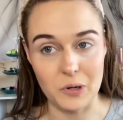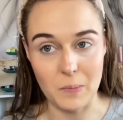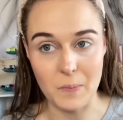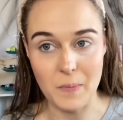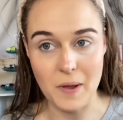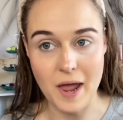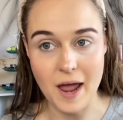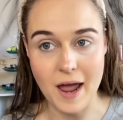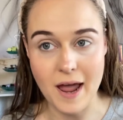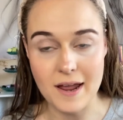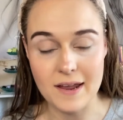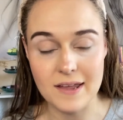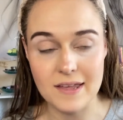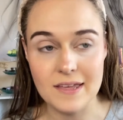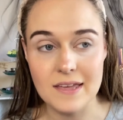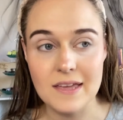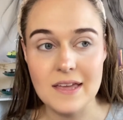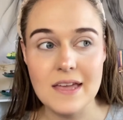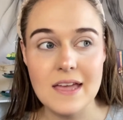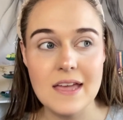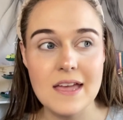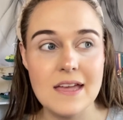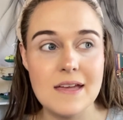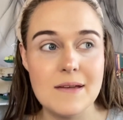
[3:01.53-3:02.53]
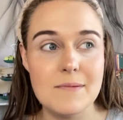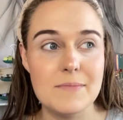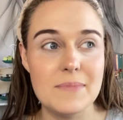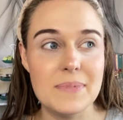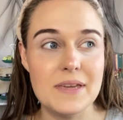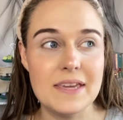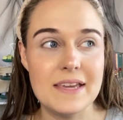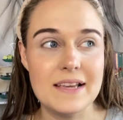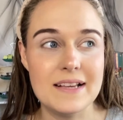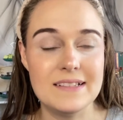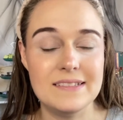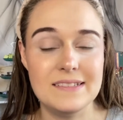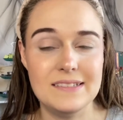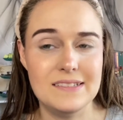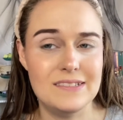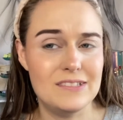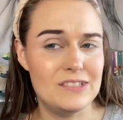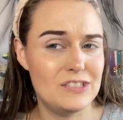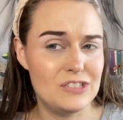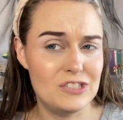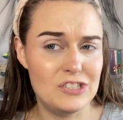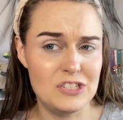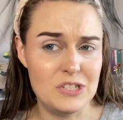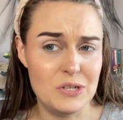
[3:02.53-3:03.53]
pack because
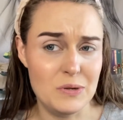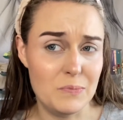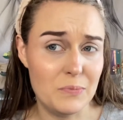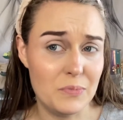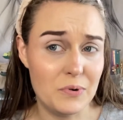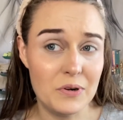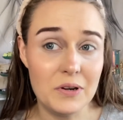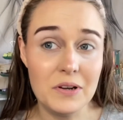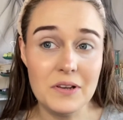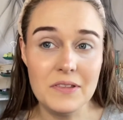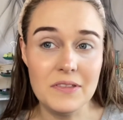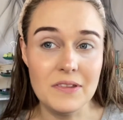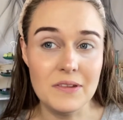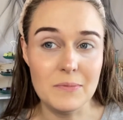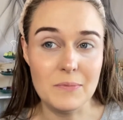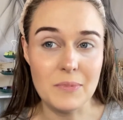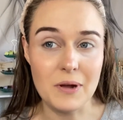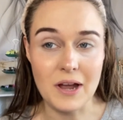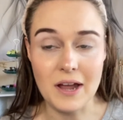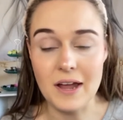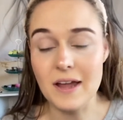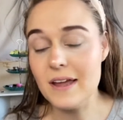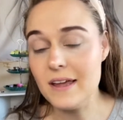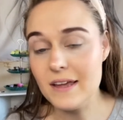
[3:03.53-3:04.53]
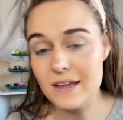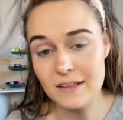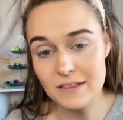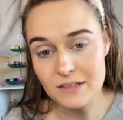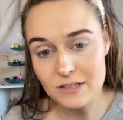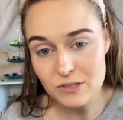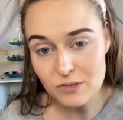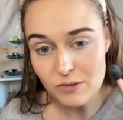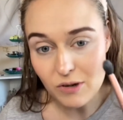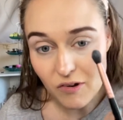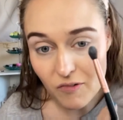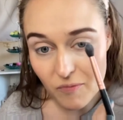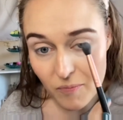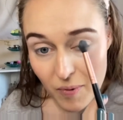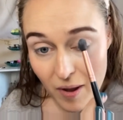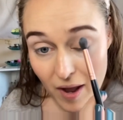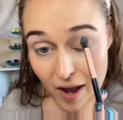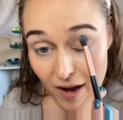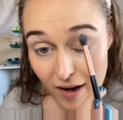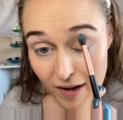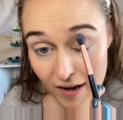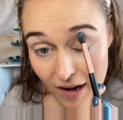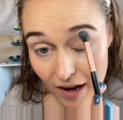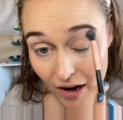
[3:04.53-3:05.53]
it's cheaper than buying the 12
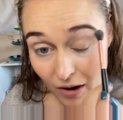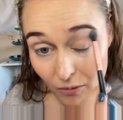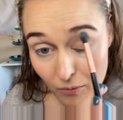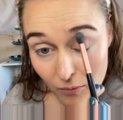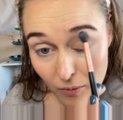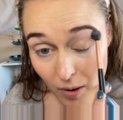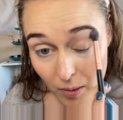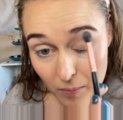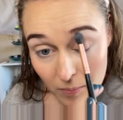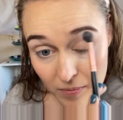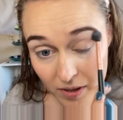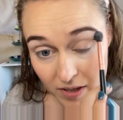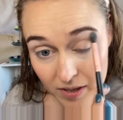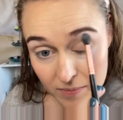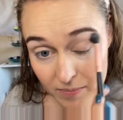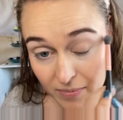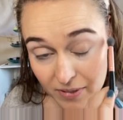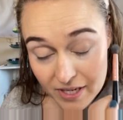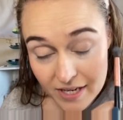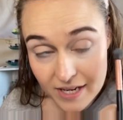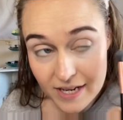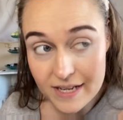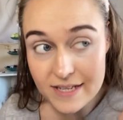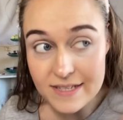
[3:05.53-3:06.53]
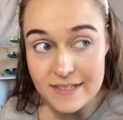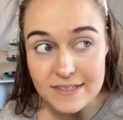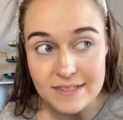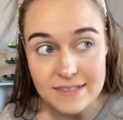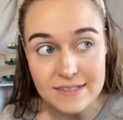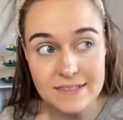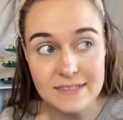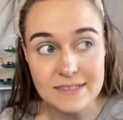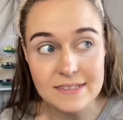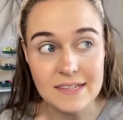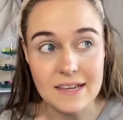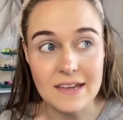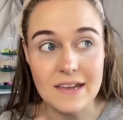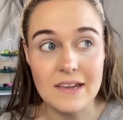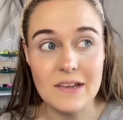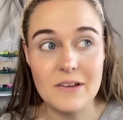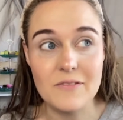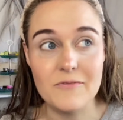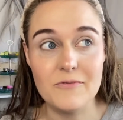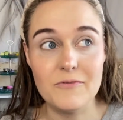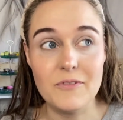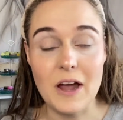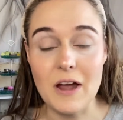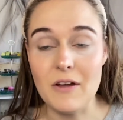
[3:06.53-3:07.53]
pack at Walmart, because it's like
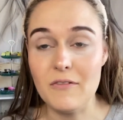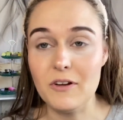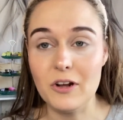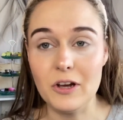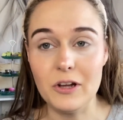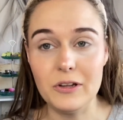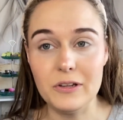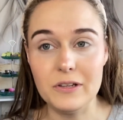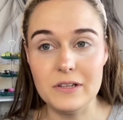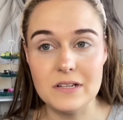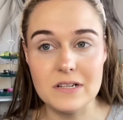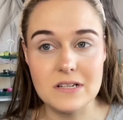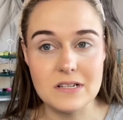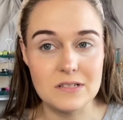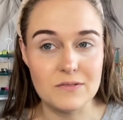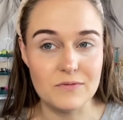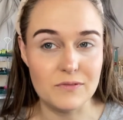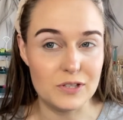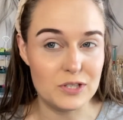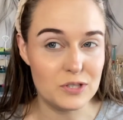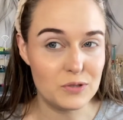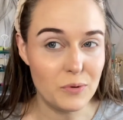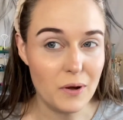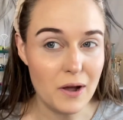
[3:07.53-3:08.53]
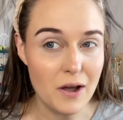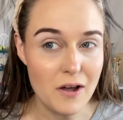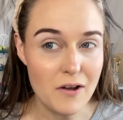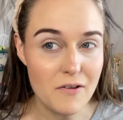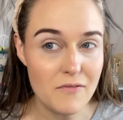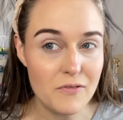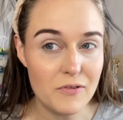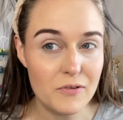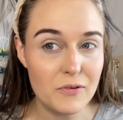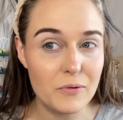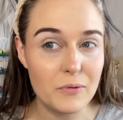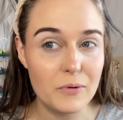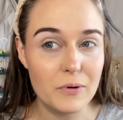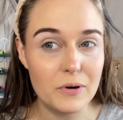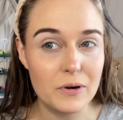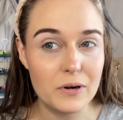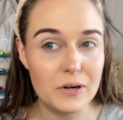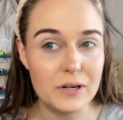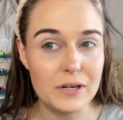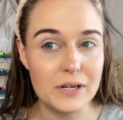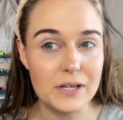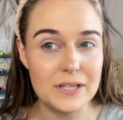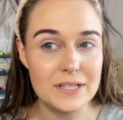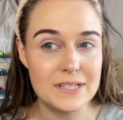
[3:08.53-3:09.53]
$5 for 12
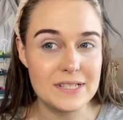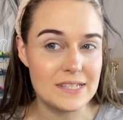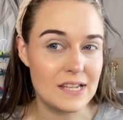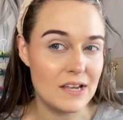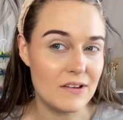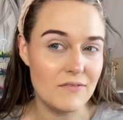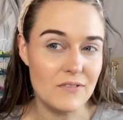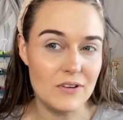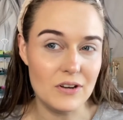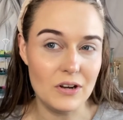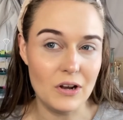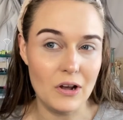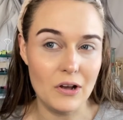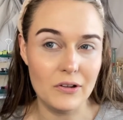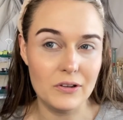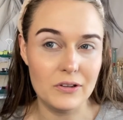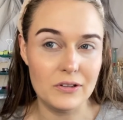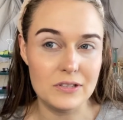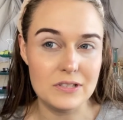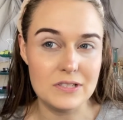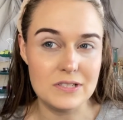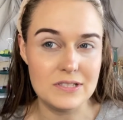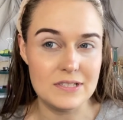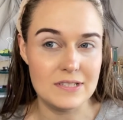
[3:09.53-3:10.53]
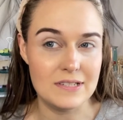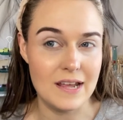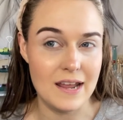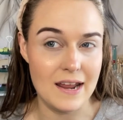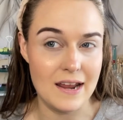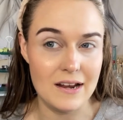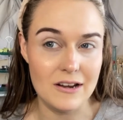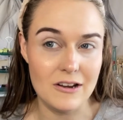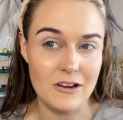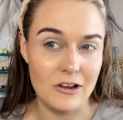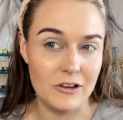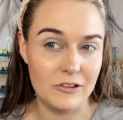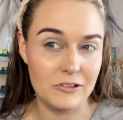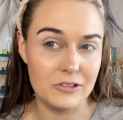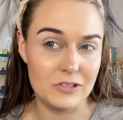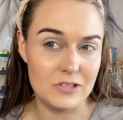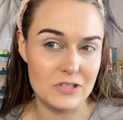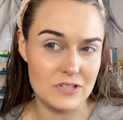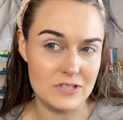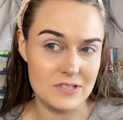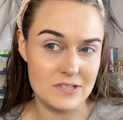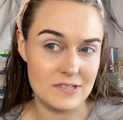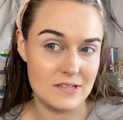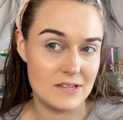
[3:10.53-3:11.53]
or $7 to
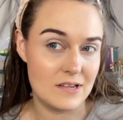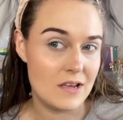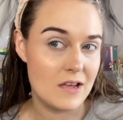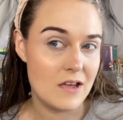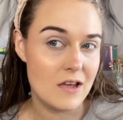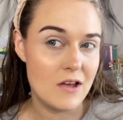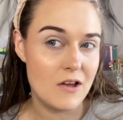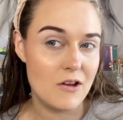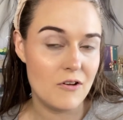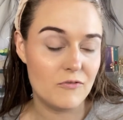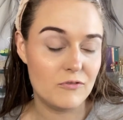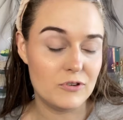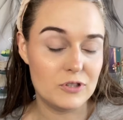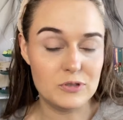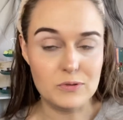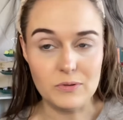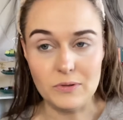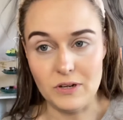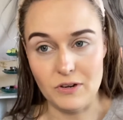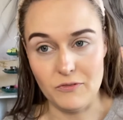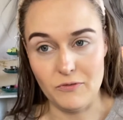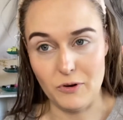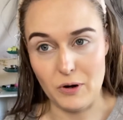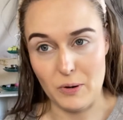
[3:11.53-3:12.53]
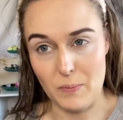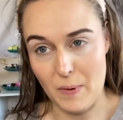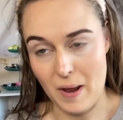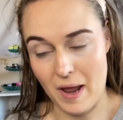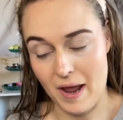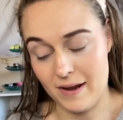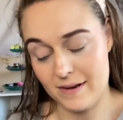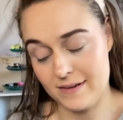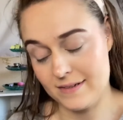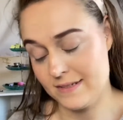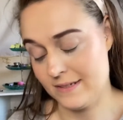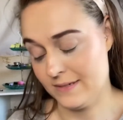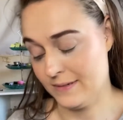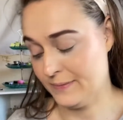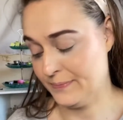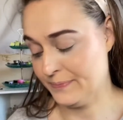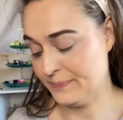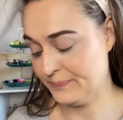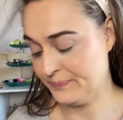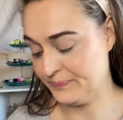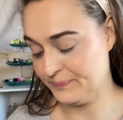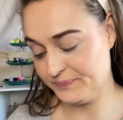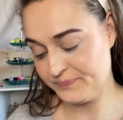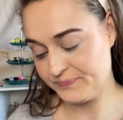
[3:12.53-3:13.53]
$8 for 24 packs.
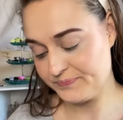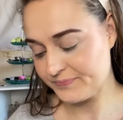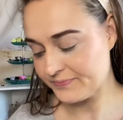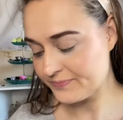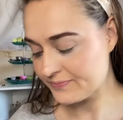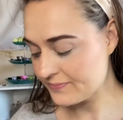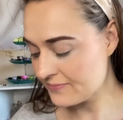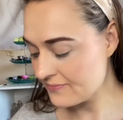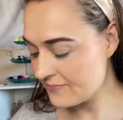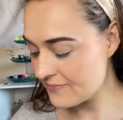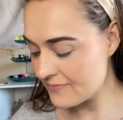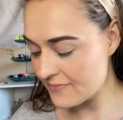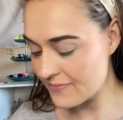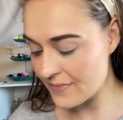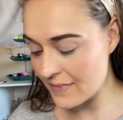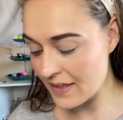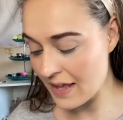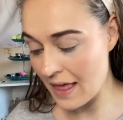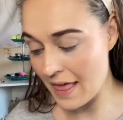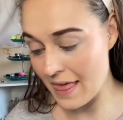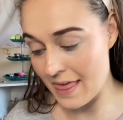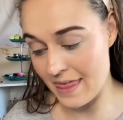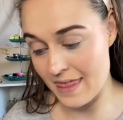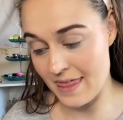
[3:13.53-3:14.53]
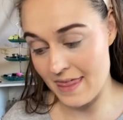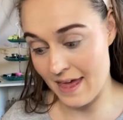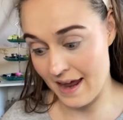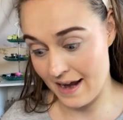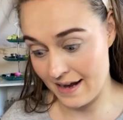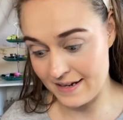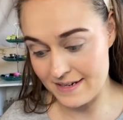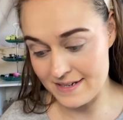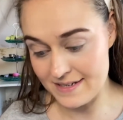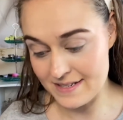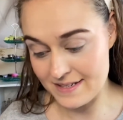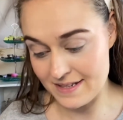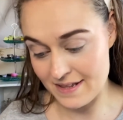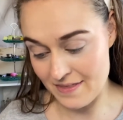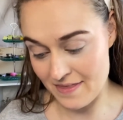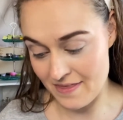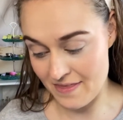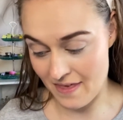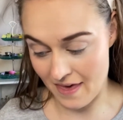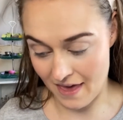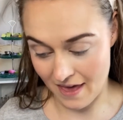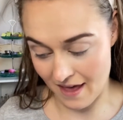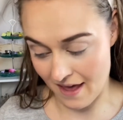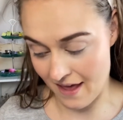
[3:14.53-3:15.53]
So that is
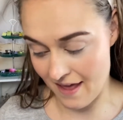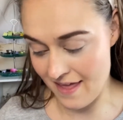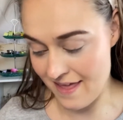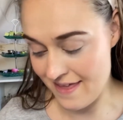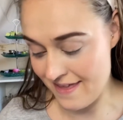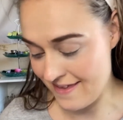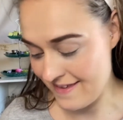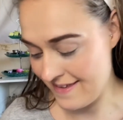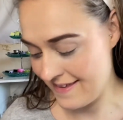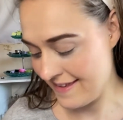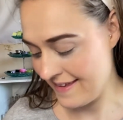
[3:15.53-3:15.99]
that.